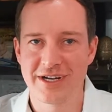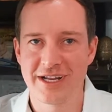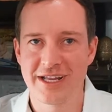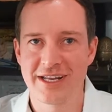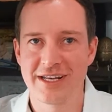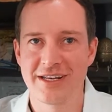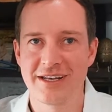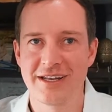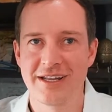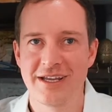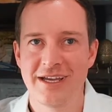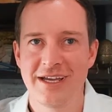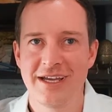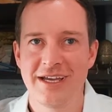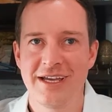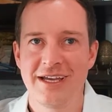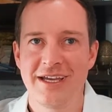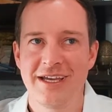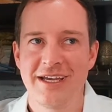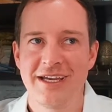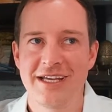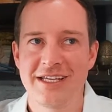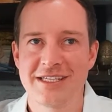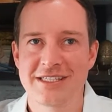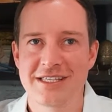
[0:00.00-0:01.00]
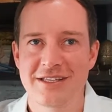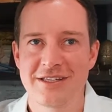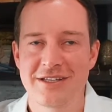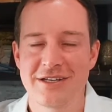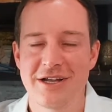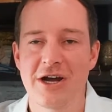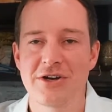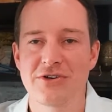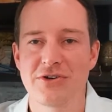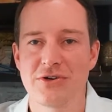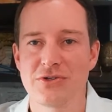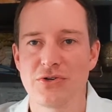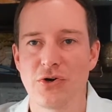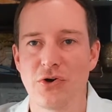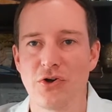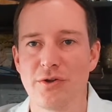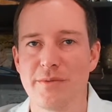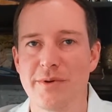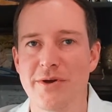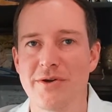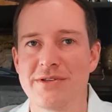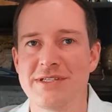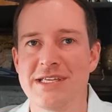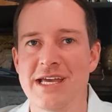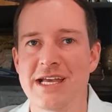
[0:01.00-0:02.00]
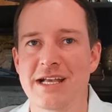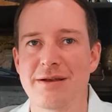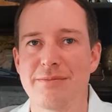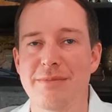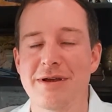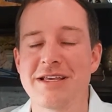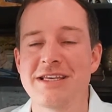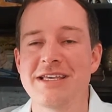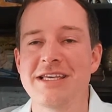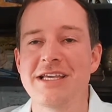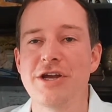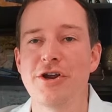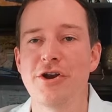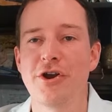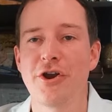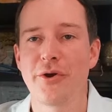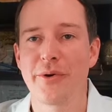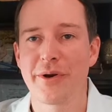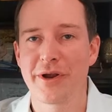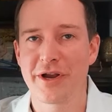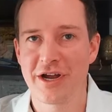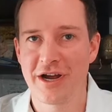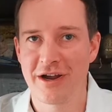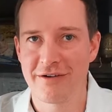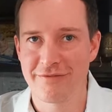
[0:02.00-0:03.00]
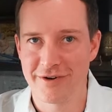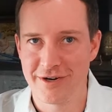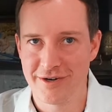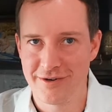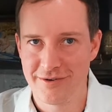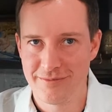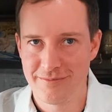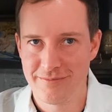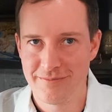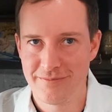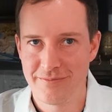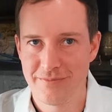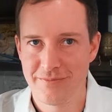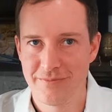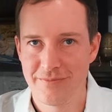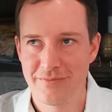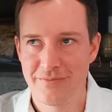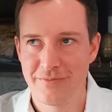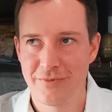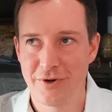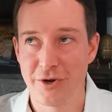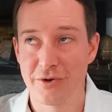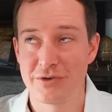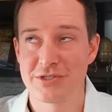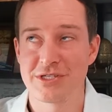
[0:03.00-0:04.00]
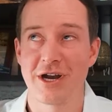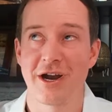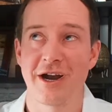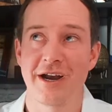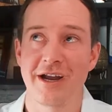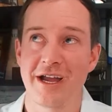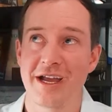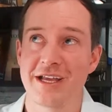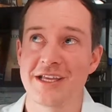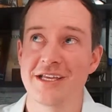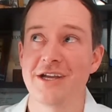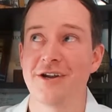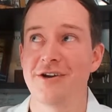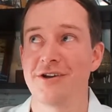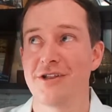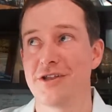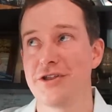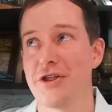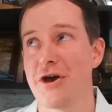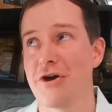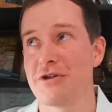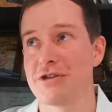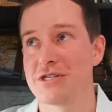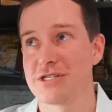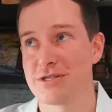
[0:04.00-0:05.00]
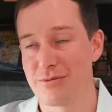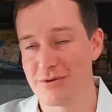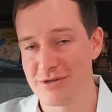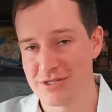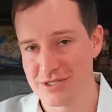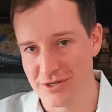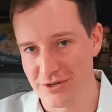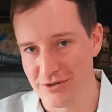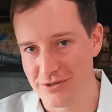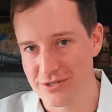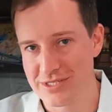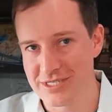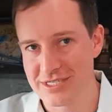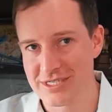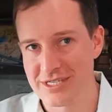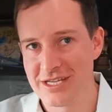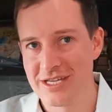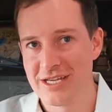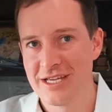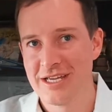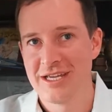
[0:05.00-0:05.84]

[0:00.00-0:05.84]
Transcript: And he said the doctor told him it would take him a year to recover, or sorry, a year to notice the results.